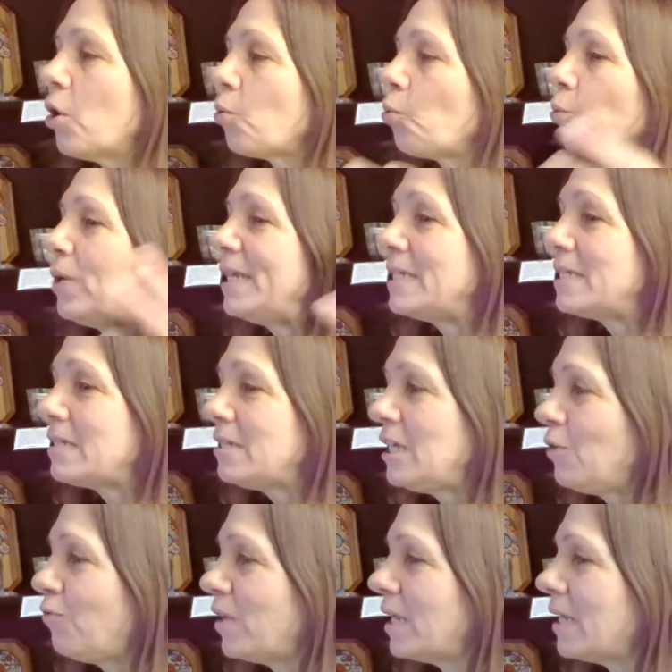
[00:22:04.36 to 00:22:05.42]

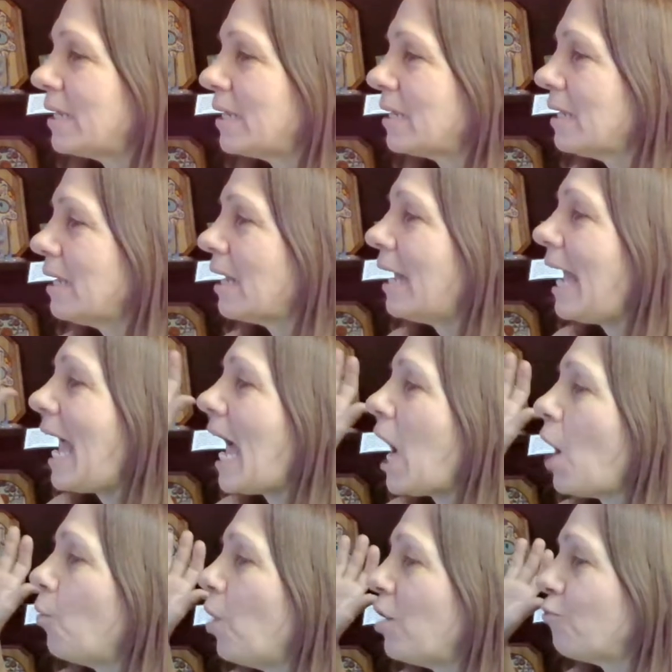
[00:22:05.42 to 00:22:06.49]
receiving
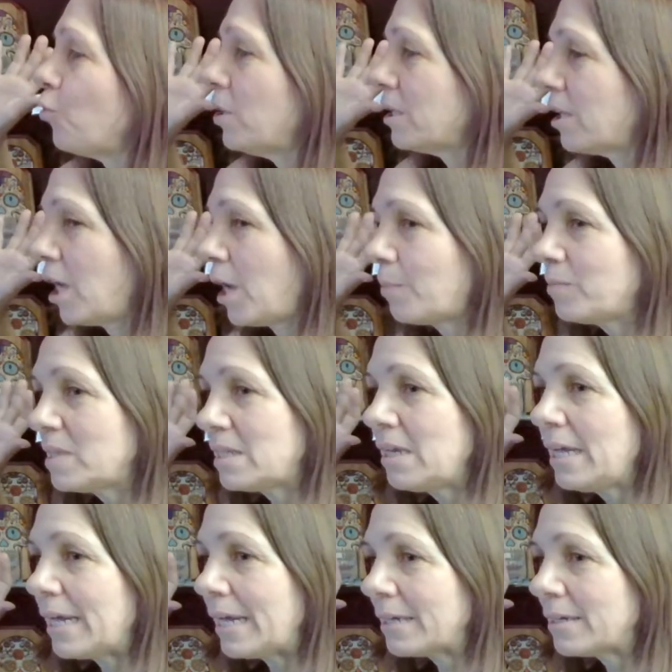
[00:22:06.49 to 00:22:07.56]
however it comes
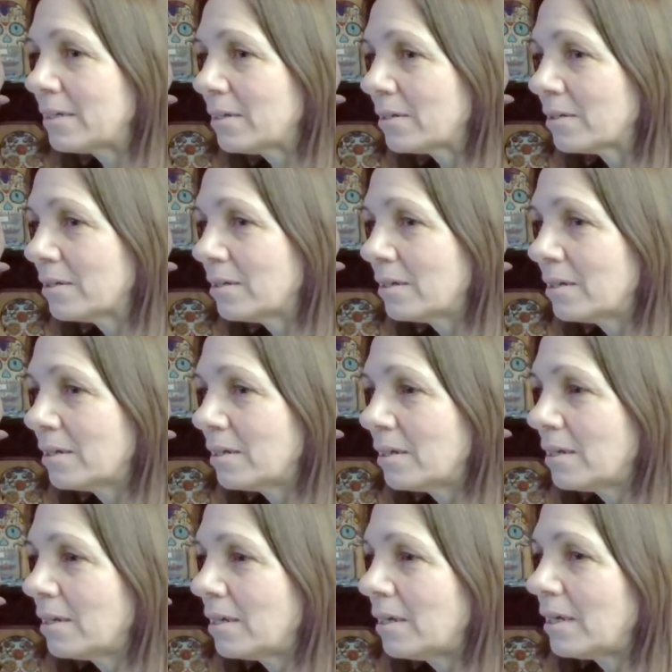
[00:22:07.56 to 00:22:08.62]
in
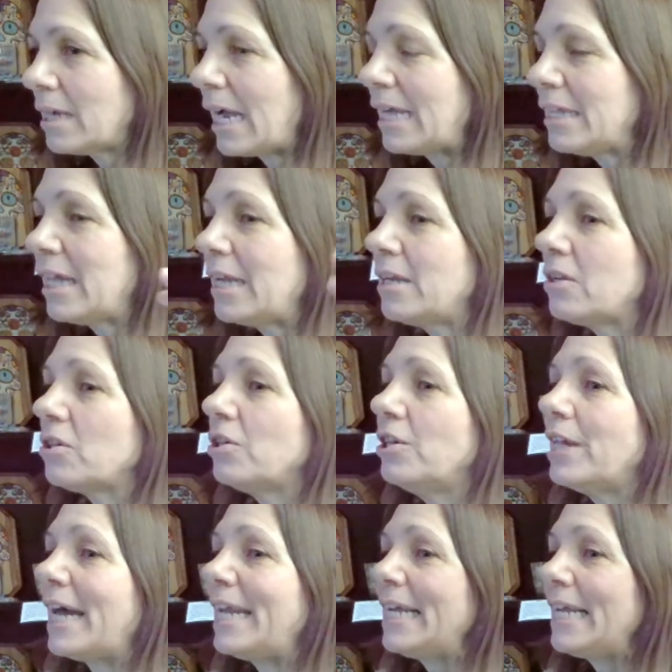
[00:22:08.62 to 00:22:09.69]
and then
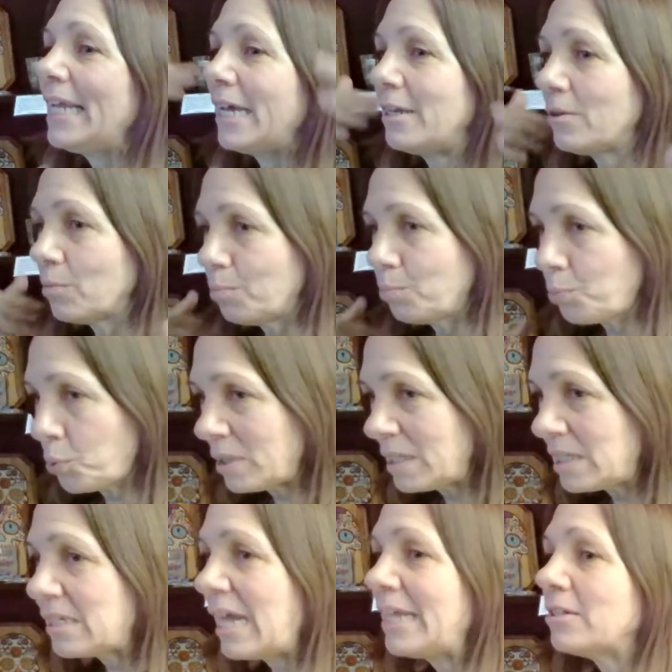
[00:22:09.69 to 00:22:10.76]
letting it
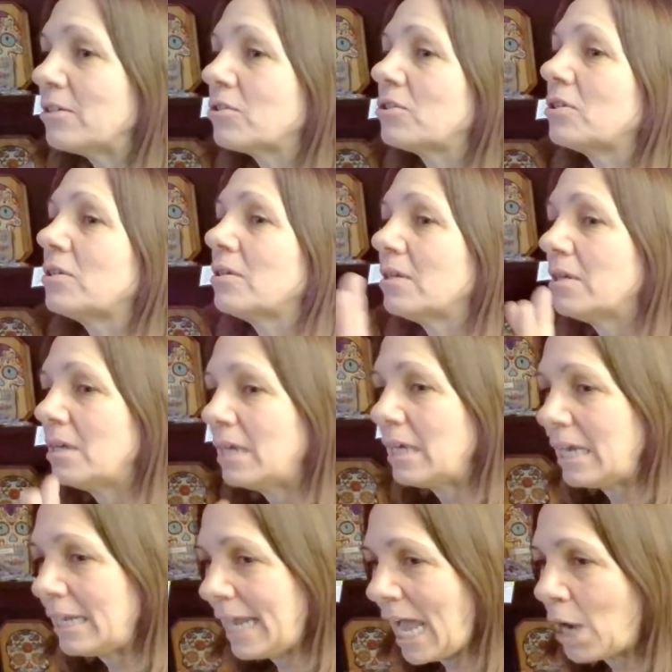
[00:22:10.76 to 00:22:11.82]
present
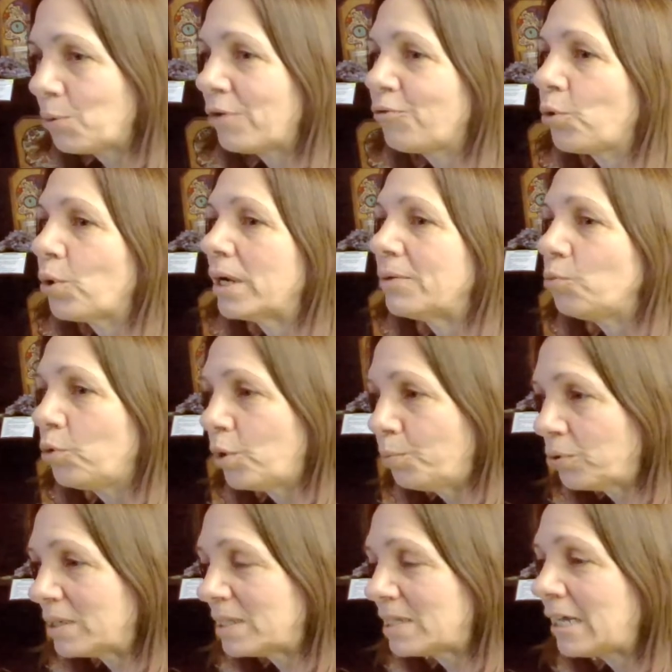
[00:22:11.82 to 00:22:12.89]
in however it will
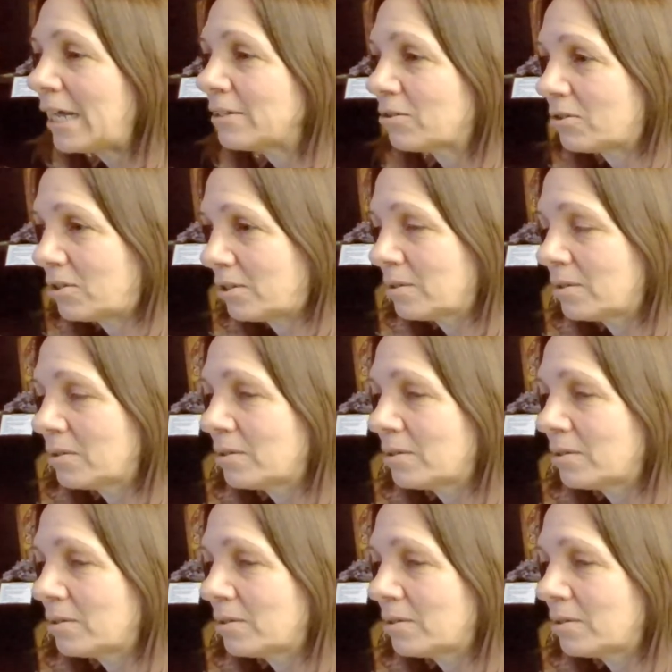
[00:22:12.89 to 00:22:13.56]
present.